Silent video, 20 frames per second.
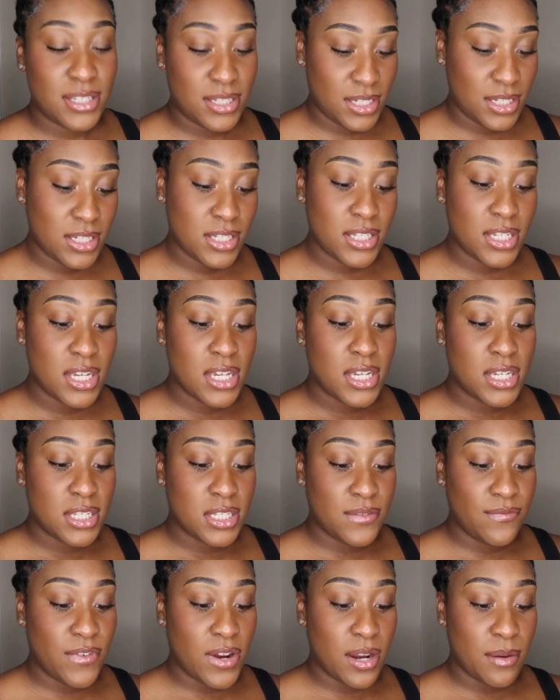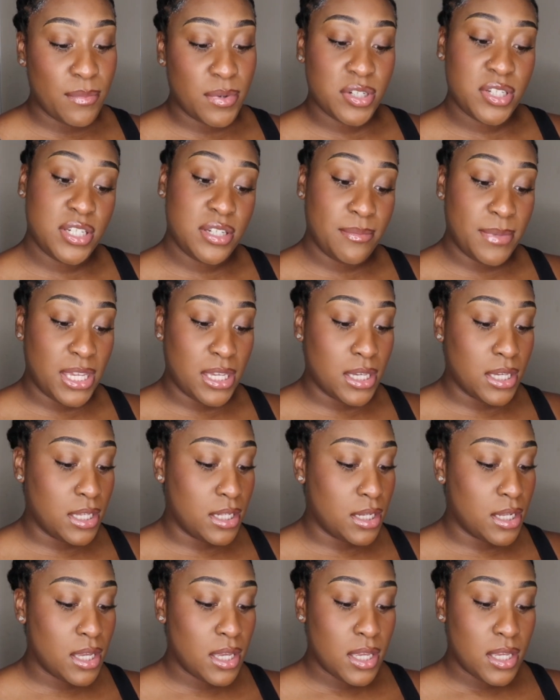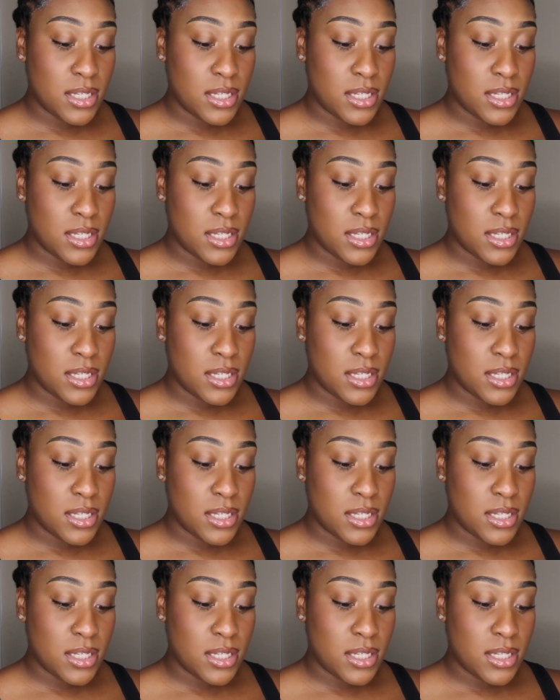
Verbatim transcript: She's, she's very much Jamaican.